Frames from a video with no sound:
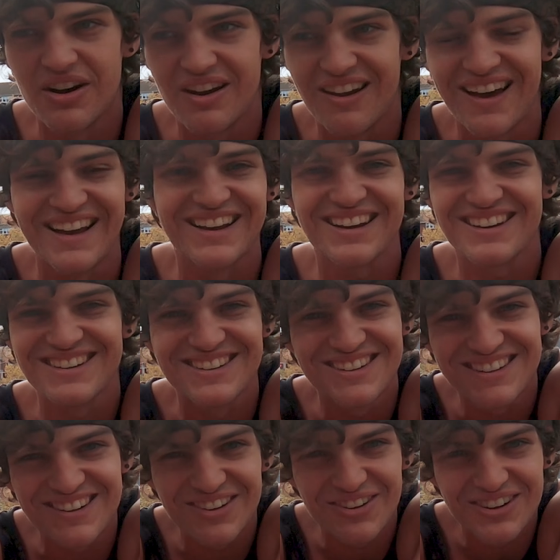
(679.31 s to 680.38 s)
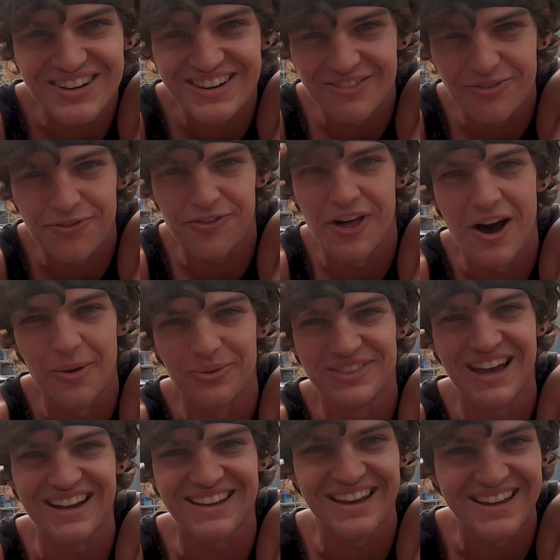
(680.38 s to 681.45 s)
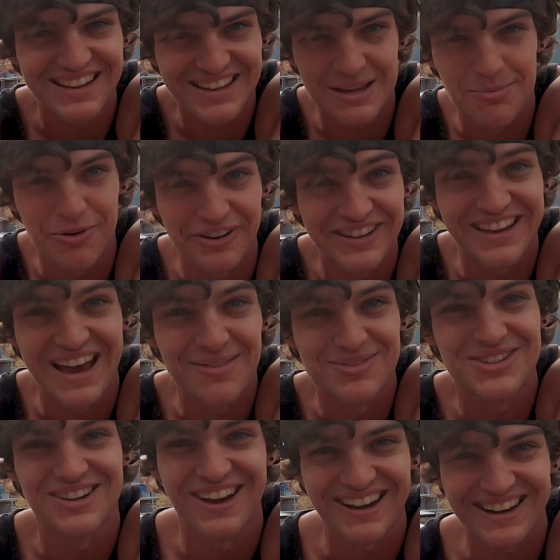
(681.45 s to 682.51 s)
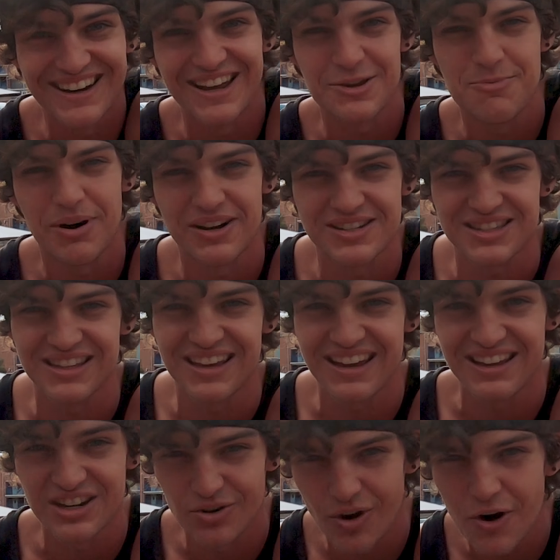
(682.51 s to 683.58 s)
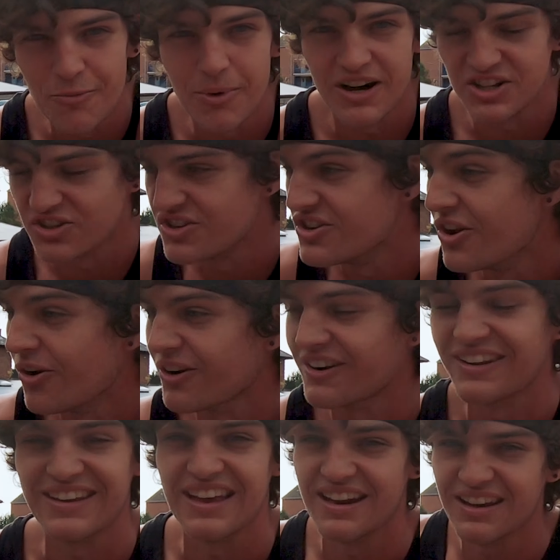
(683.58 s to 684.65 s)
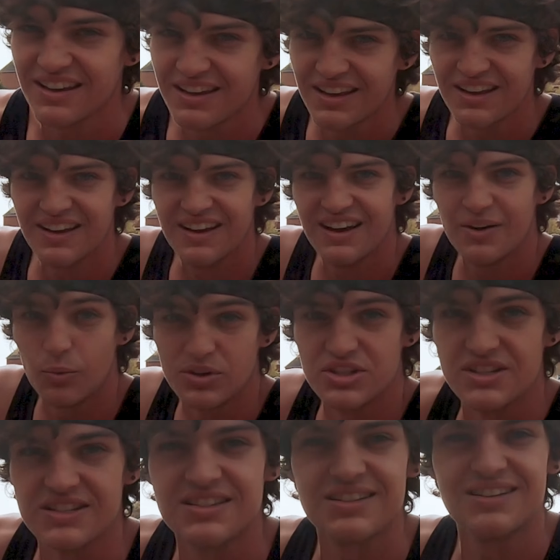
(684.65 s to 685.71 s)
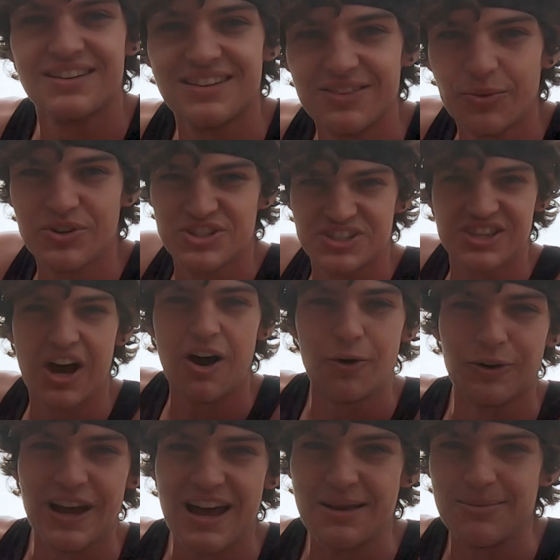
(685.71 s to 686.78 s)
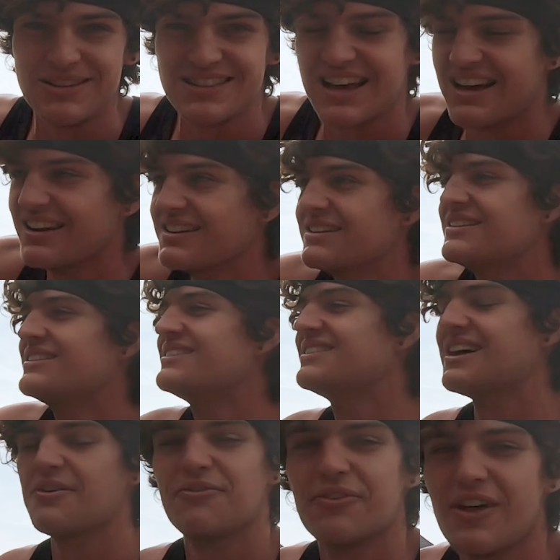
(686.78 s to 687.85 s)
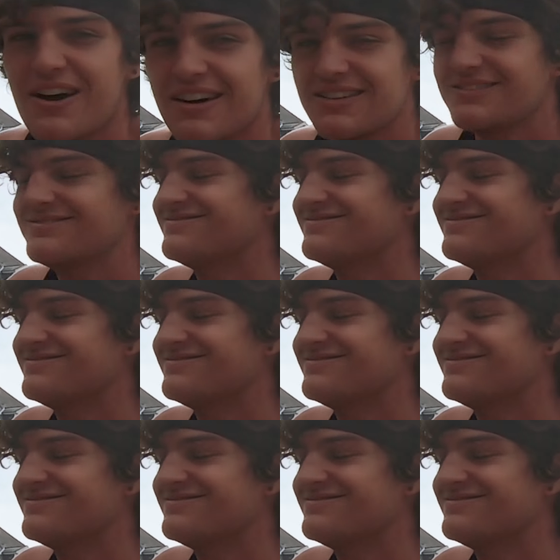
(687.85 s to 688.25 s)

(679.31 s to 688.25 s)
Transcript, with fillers: like flirt with that gatekeeper and get him to like let you past the gate in your own mind, you're not going to get it, which is which is the whole game, is that that flirt.